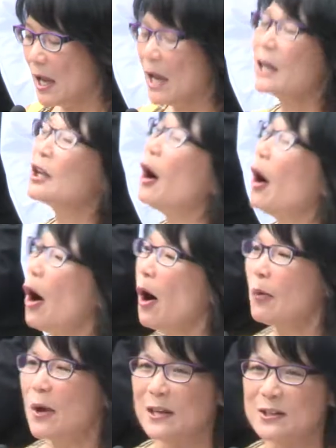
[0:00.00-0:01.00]
and
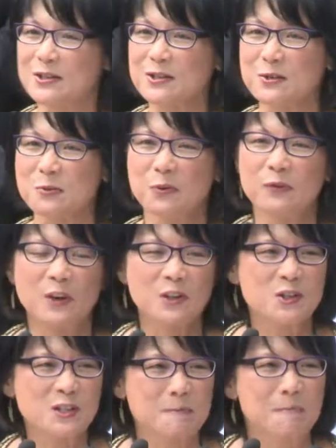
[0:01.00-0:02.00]
always with a
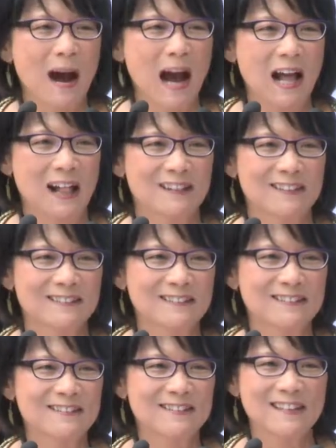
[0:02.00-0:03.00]
smile
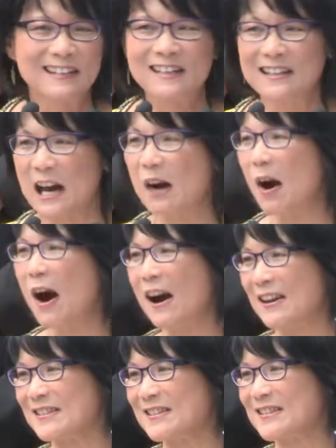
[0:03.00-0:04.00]
in our
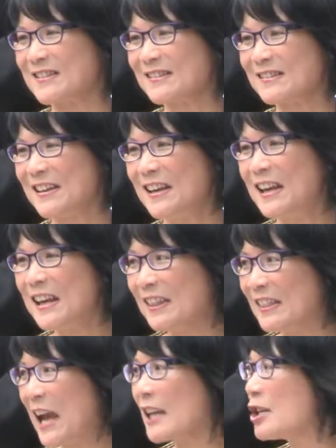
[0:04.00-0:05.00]
hearts.
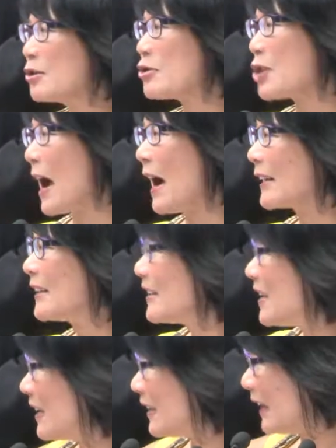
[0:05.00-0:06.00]
Thank you, Jack.
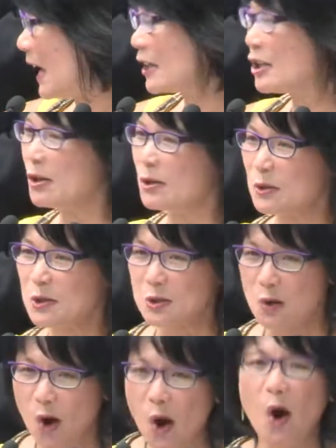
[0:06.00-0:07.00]
Thank you
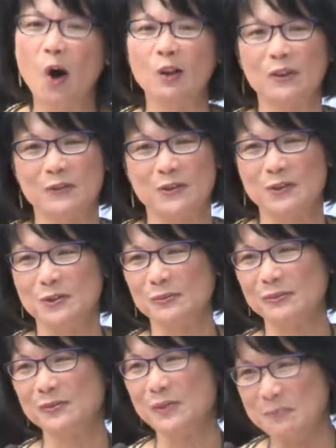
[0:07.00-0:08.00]
to all of you
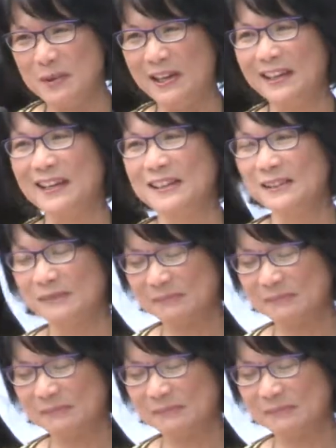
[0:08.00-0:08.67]
for being here.